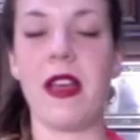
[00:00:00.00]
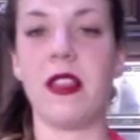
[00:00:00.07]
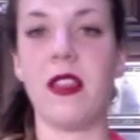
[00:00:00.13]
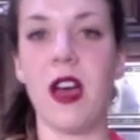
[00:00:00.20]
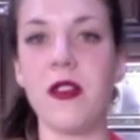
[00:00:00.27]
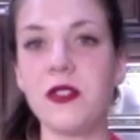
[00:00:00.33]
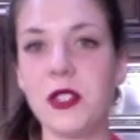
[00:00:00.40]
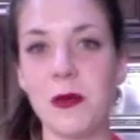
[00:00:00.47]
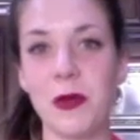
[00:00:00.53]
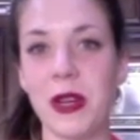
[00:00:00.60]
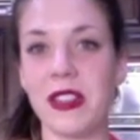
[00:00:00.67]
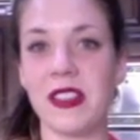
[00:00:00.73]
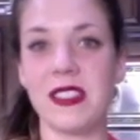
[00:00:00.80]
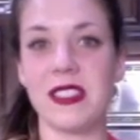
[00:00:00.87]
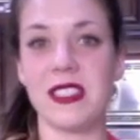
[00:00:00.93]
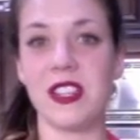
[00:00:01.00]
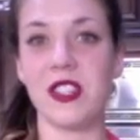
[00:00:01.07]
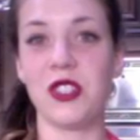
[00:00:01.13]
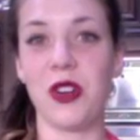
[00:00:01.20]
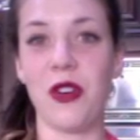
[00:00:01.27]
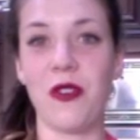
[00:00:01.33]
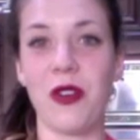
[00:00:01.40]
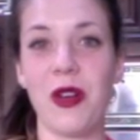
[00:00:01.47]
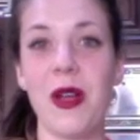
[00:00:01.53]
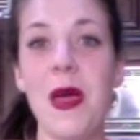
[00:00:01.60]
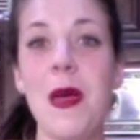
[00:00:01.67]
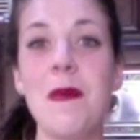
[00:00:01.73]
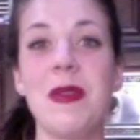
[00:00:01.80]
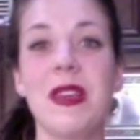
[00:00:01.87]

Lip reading: I love to bring this dish over